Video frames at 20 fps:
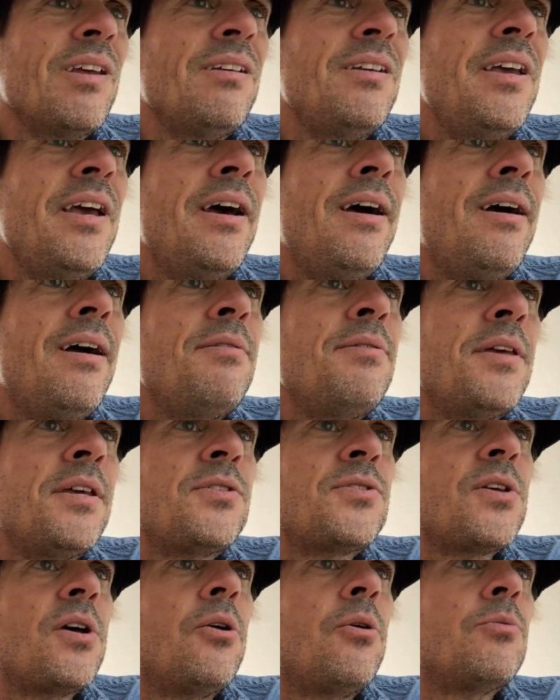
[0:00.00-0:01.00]
Yeah, I think
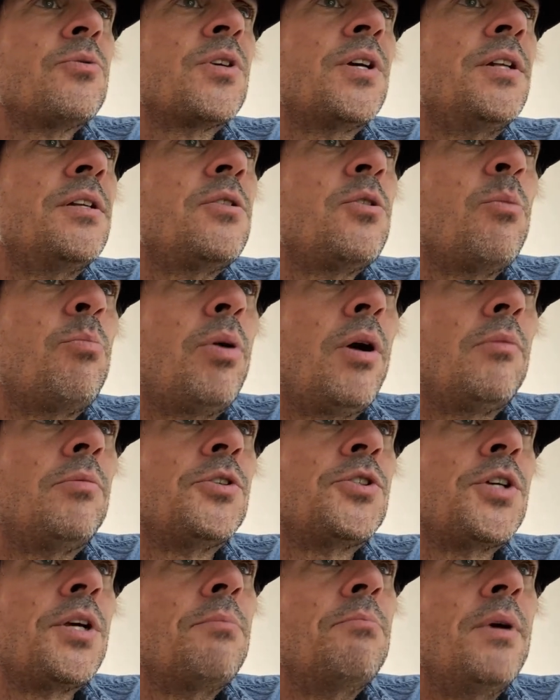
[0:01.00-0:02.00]
so. I was going to do a
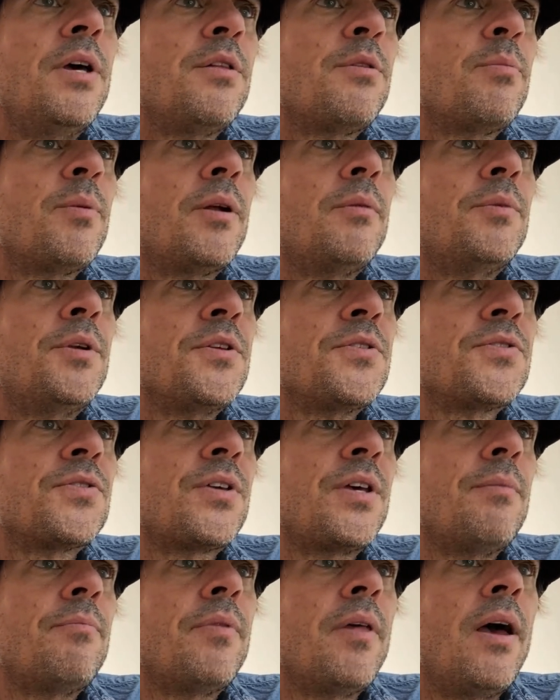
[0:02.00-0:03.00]
publishing myth, but I'm going to
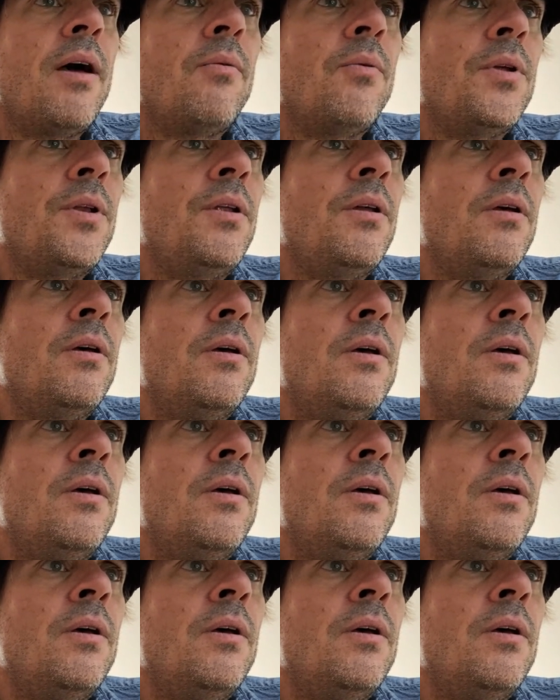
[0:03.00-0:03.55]
skip that one.